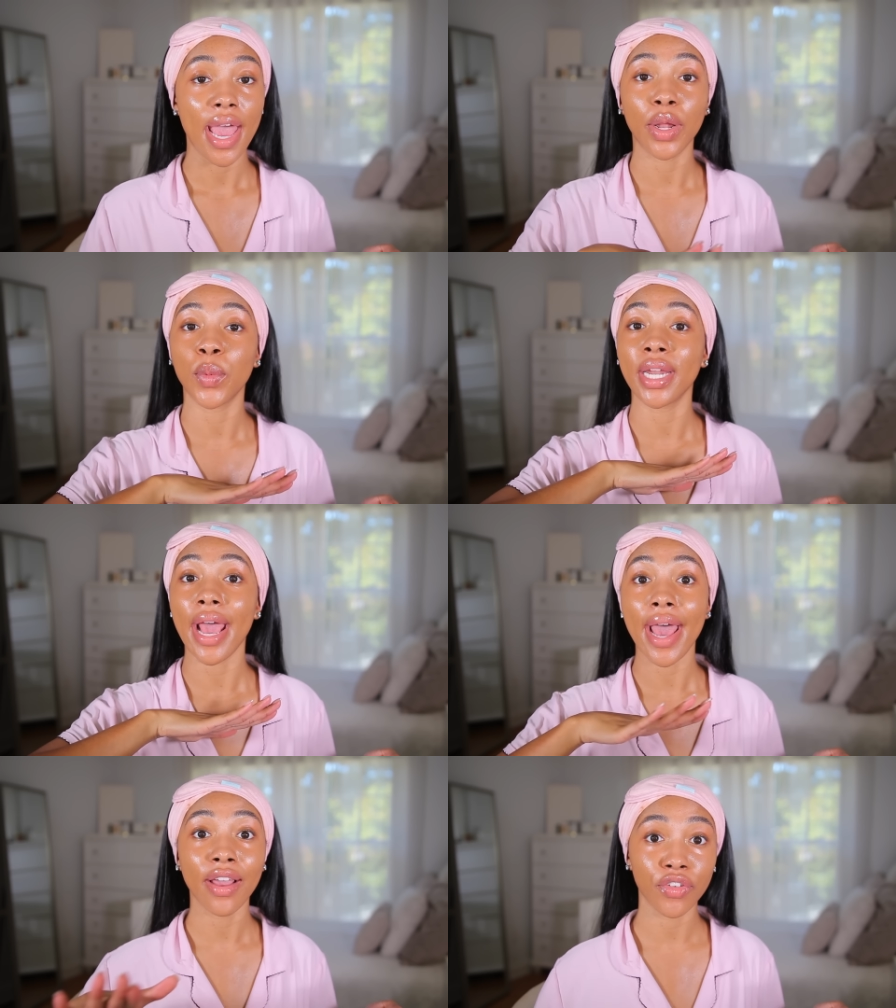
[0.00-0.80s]
And
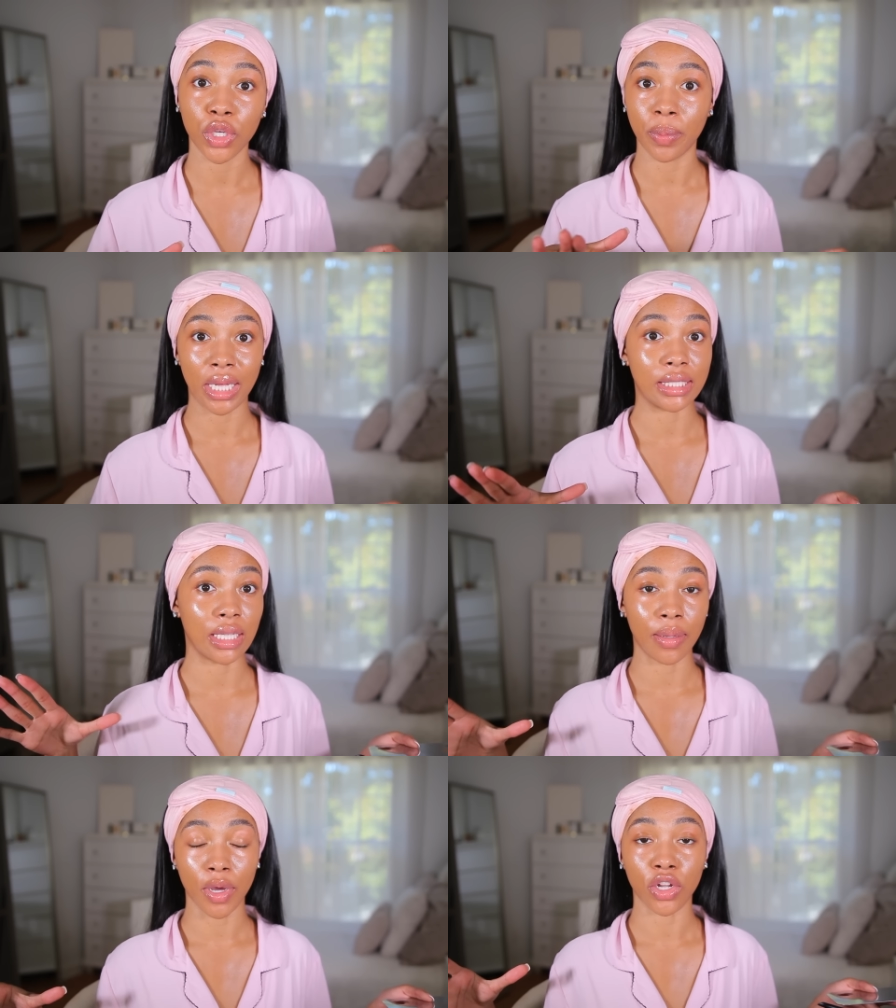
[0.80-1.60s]
whenever you place
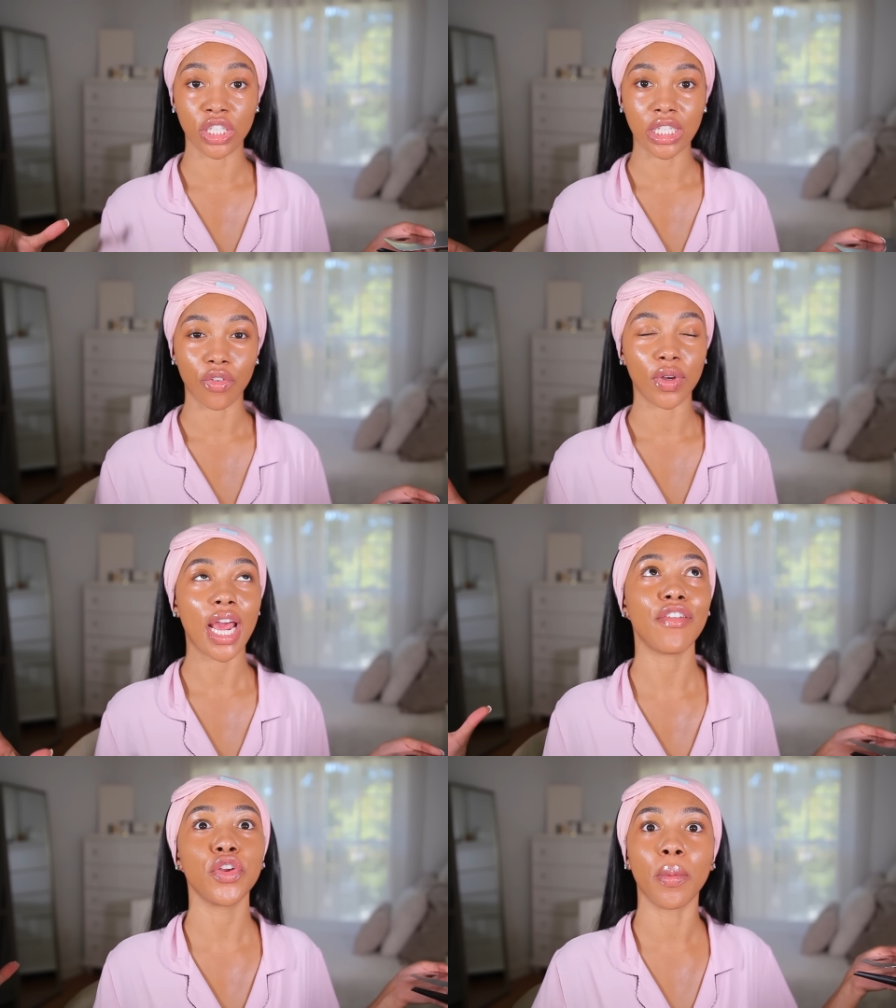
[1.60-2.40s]
a limit on yourself, whenever